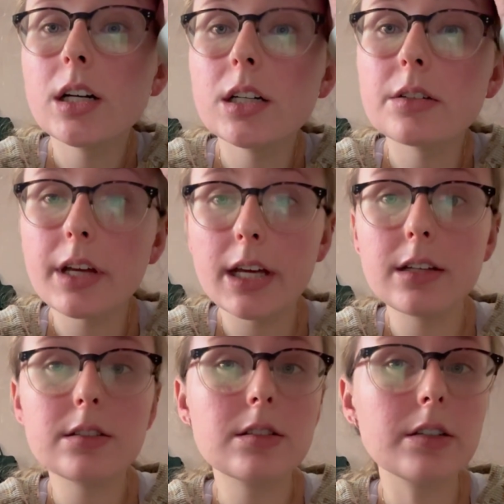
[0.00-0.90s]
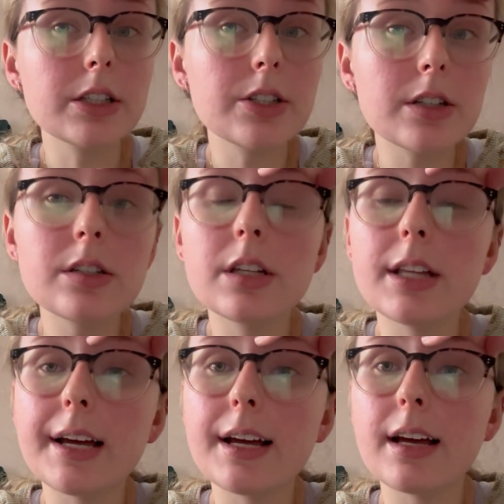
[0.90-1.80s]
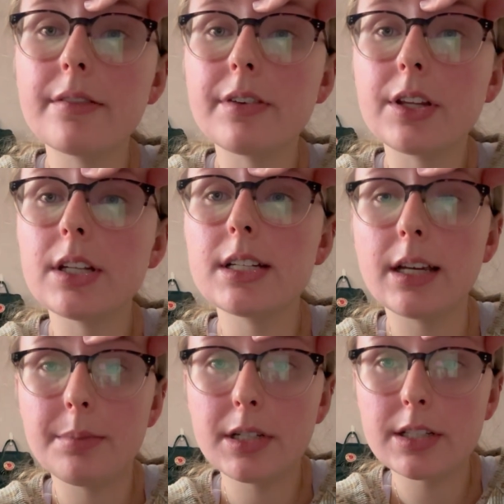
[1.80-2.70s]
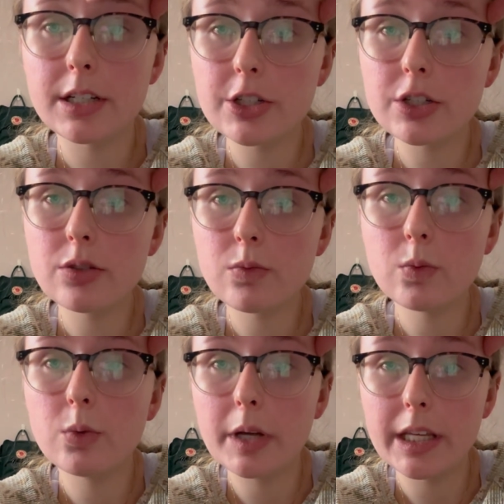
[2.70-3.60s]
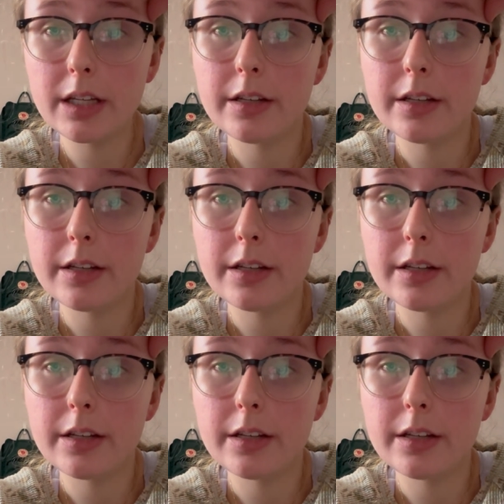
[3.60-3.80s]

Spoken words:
Okay, so I just did that. I found the typing section way